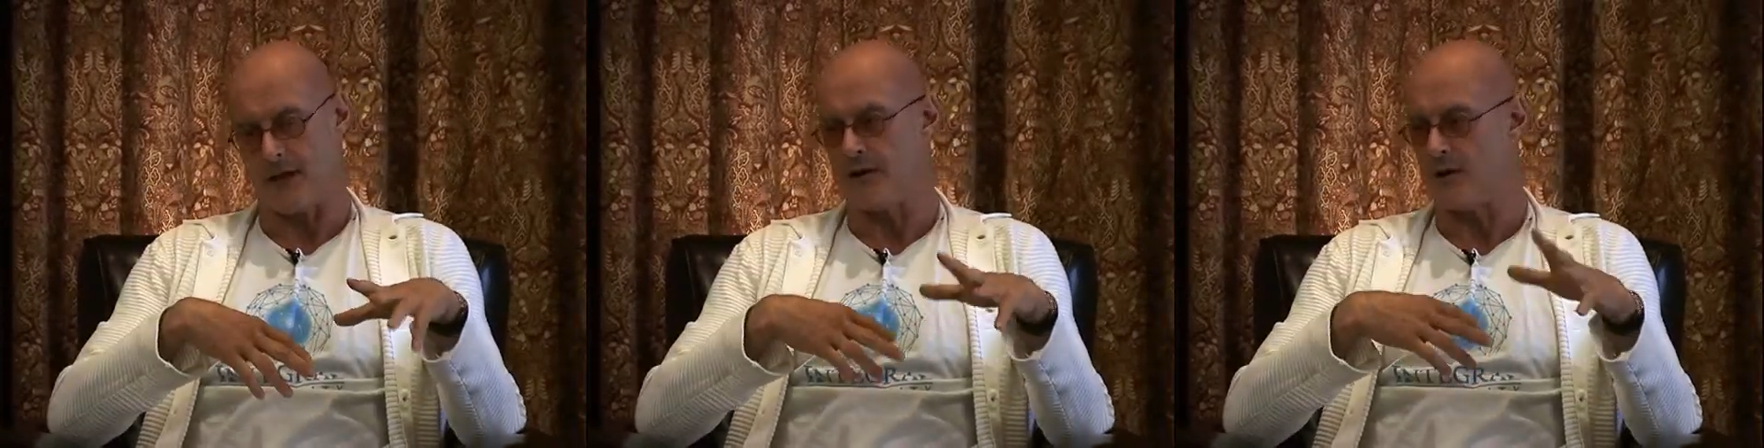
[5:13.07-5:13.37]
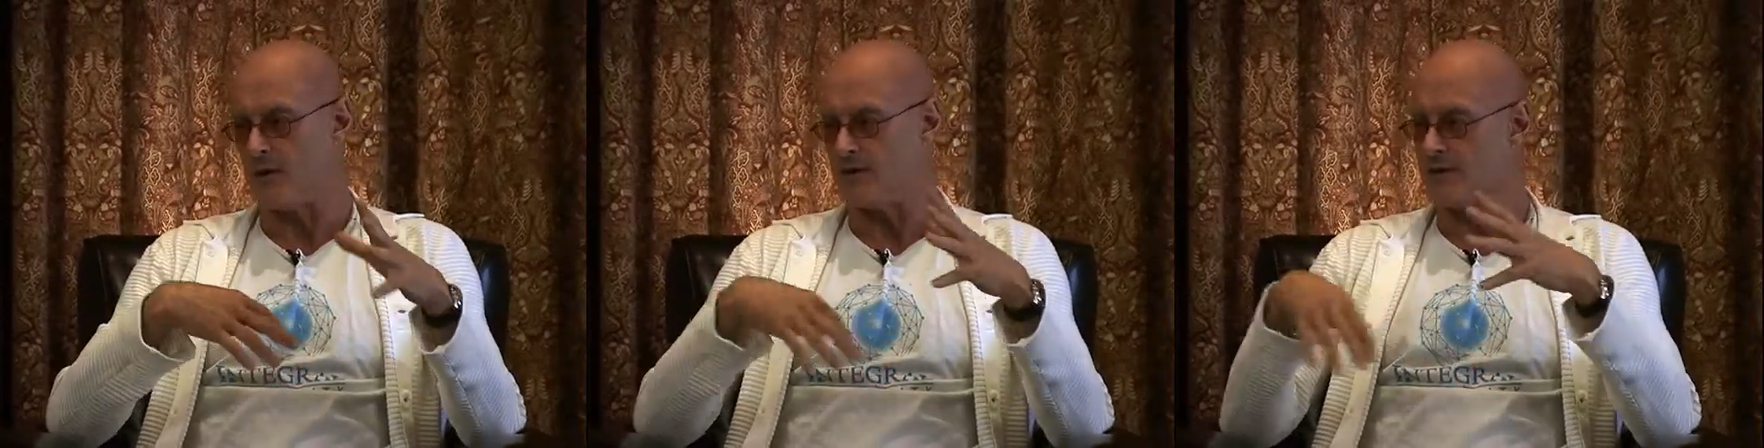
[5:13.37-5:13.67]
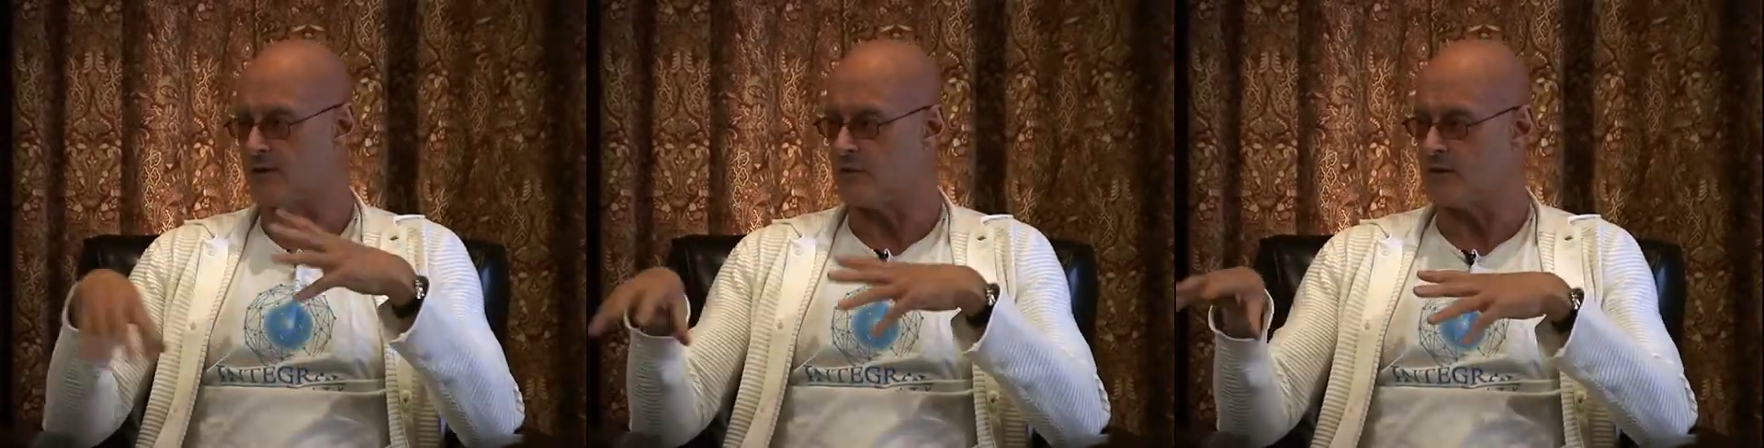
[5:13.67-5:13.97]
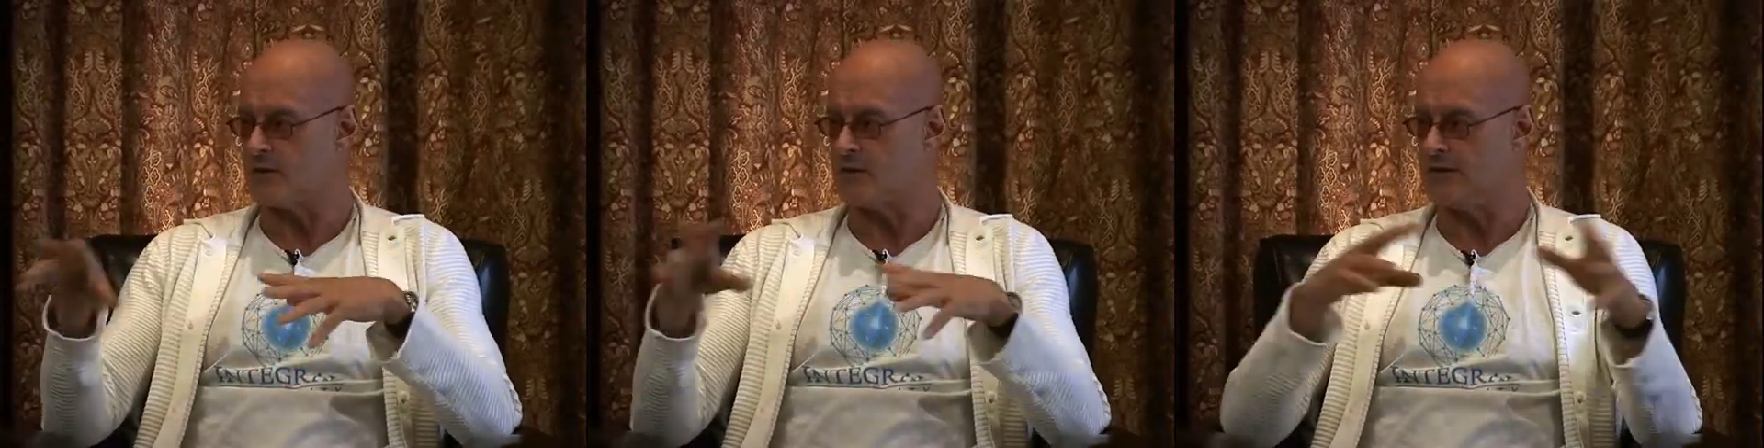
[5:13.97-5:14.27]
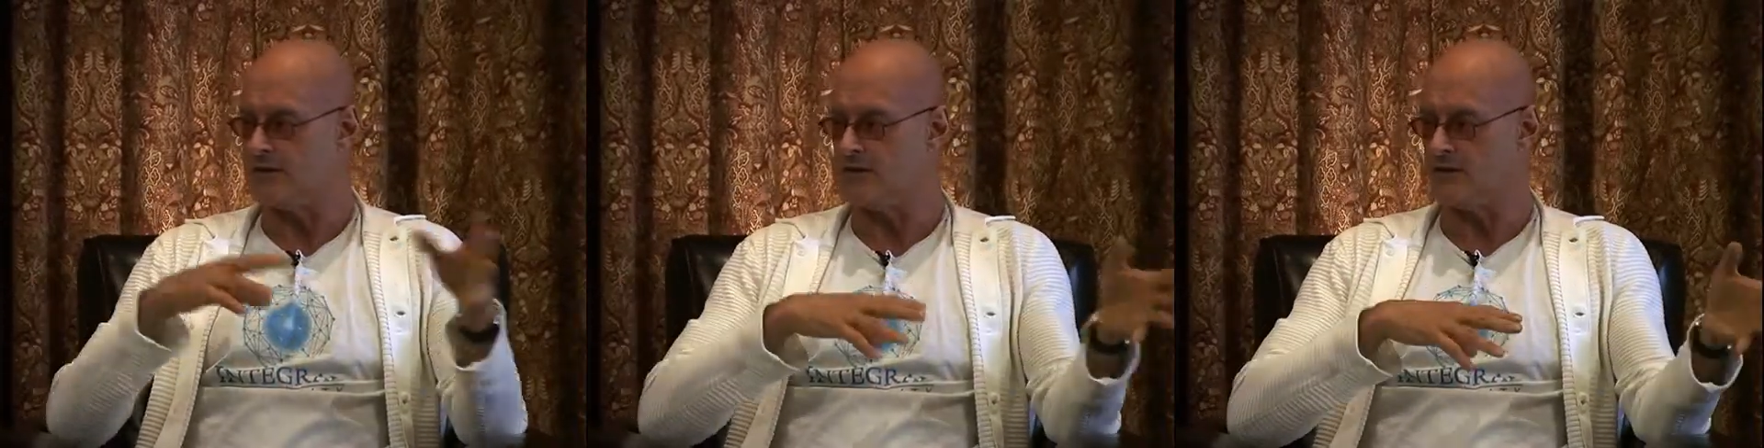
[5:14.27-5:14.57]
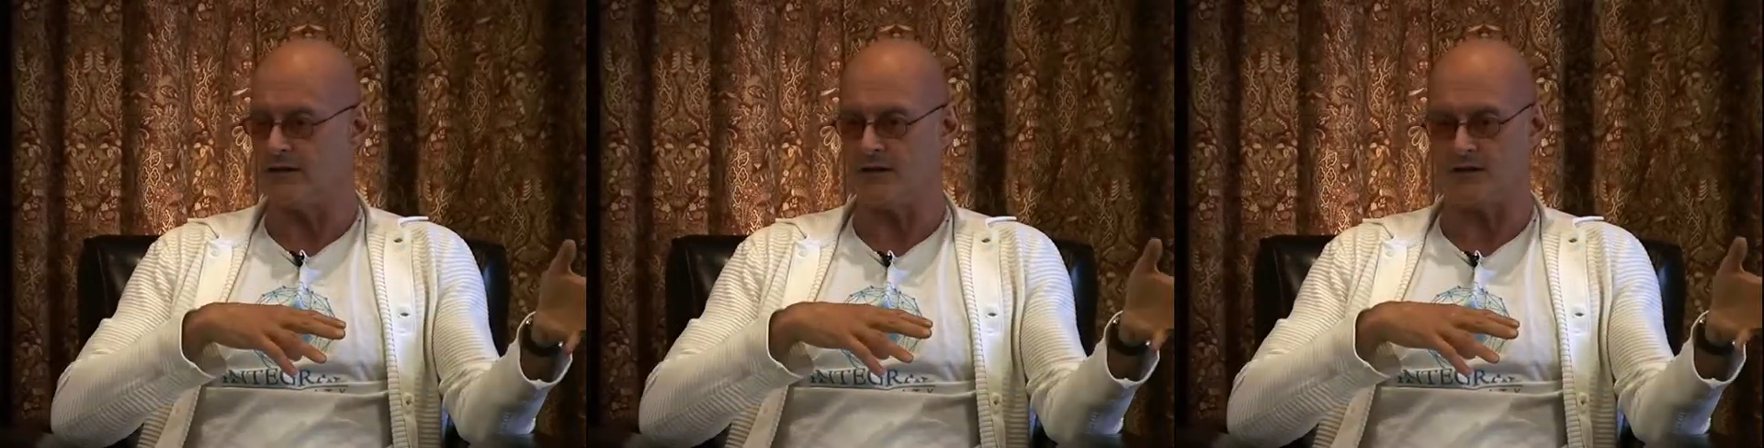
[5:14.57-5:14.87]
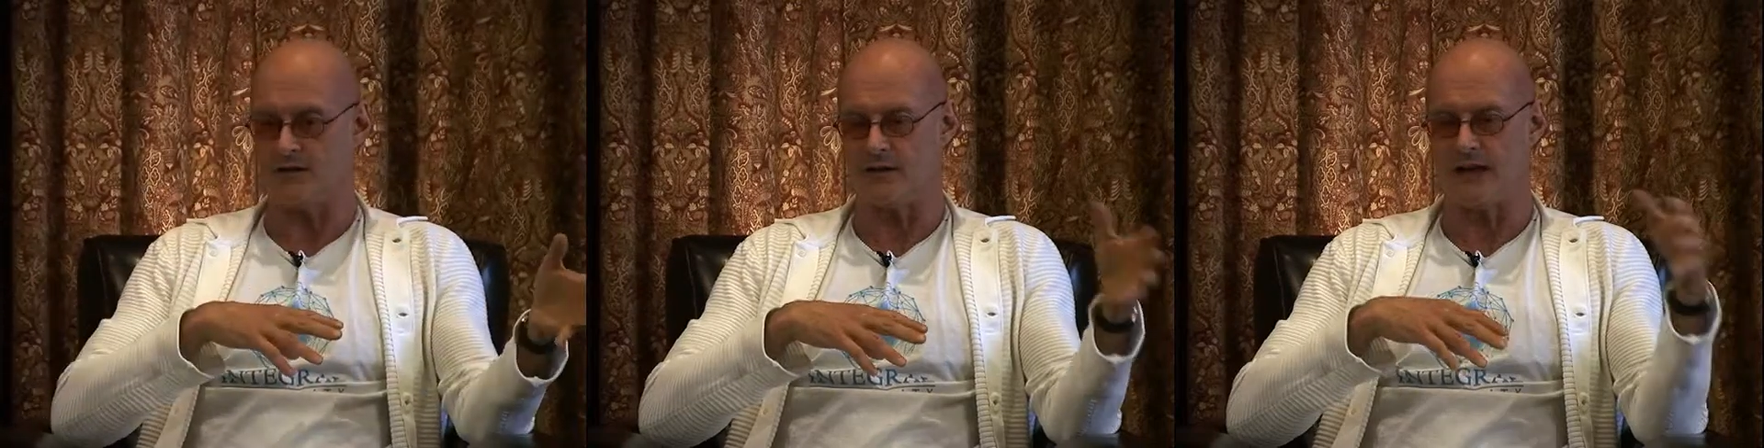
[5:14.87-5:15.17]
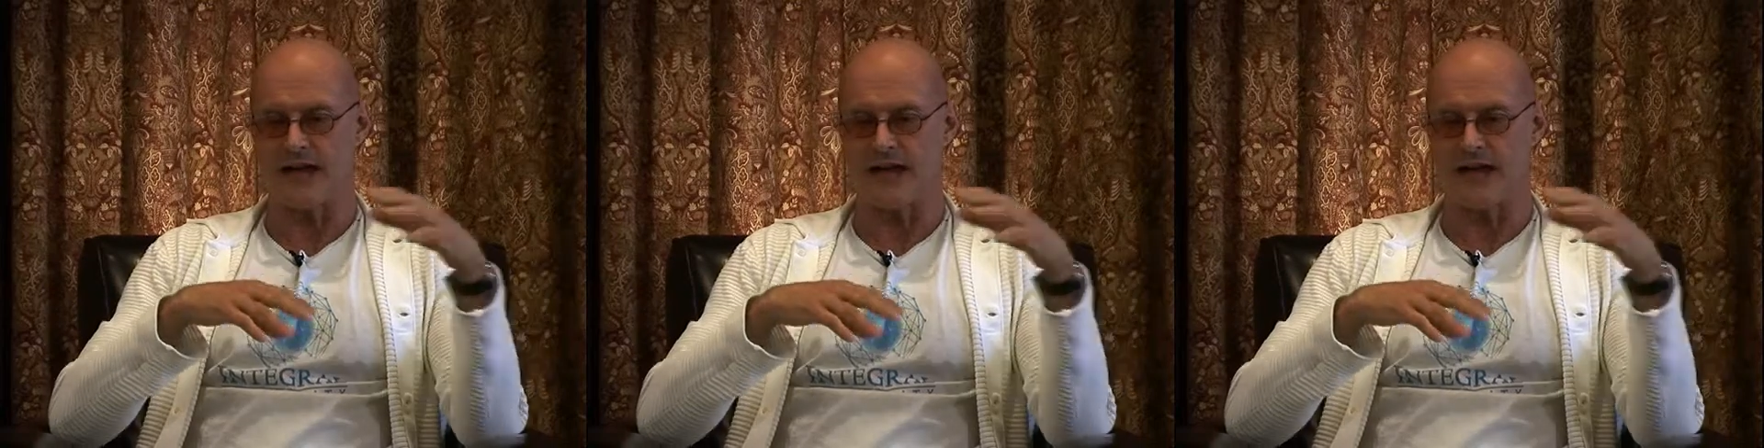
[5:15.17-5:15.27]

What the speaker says: by whether the work we do here